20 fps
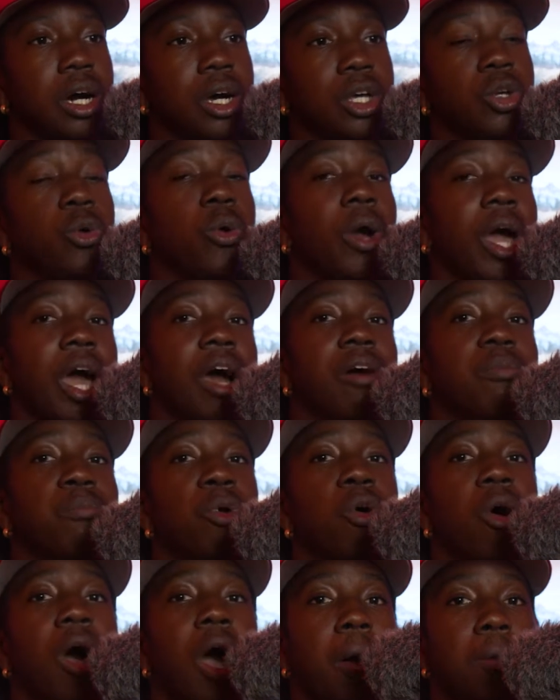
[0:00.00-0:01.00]
you have
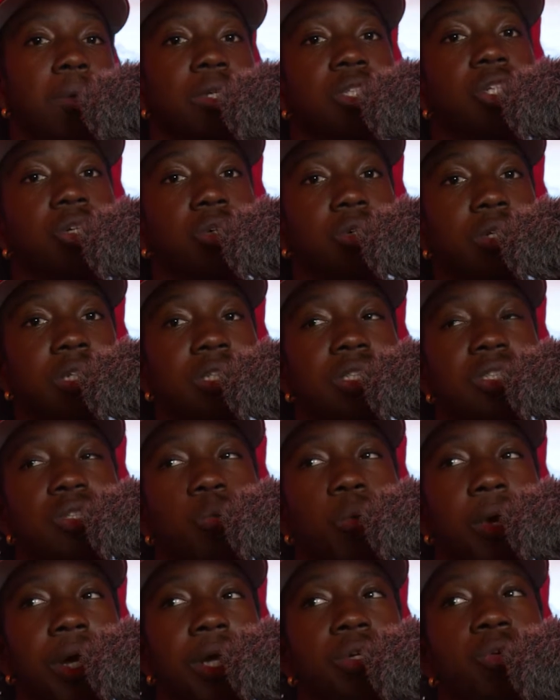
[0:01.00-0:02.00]
more opportunities to
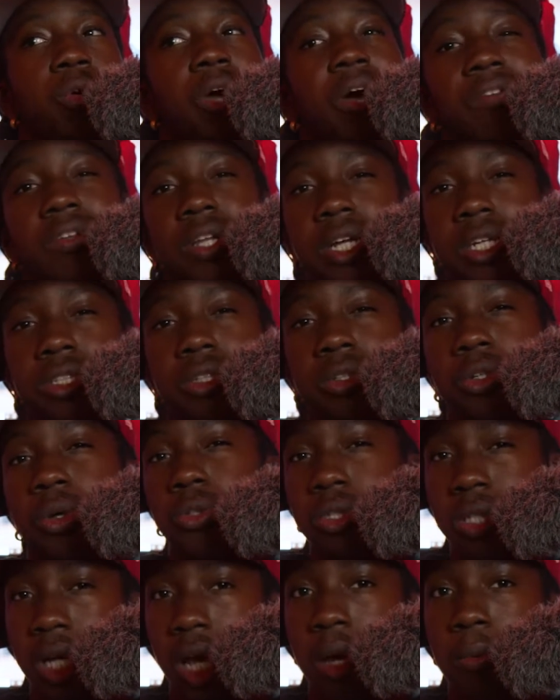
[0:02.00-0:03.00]
where you have less on your
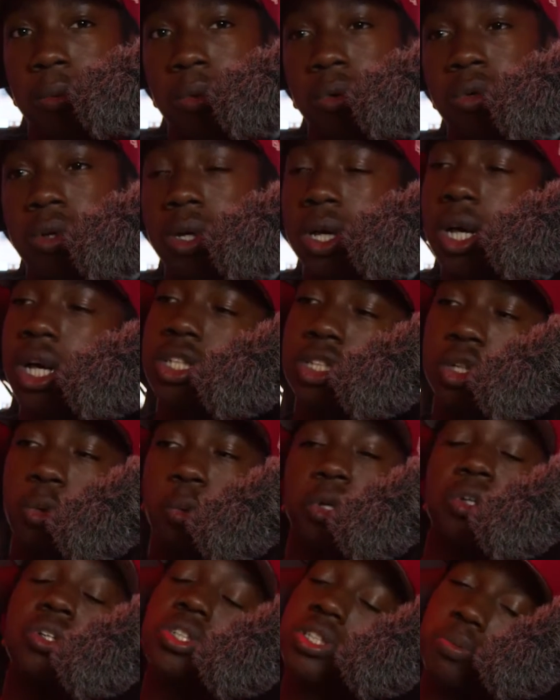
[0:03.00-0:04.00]
table, to
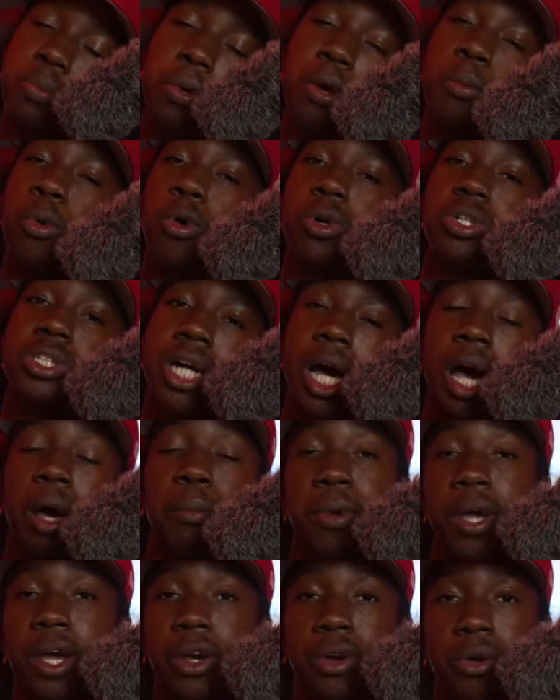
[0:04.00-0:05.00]
where you can spend more
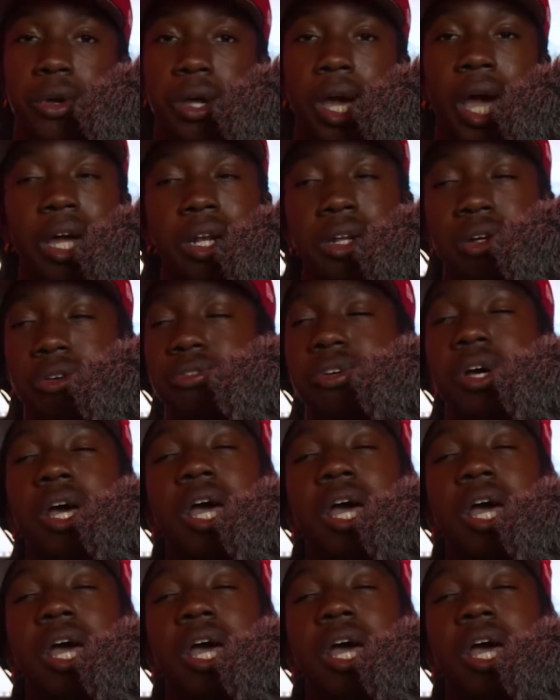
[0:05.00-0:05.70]
time being creative.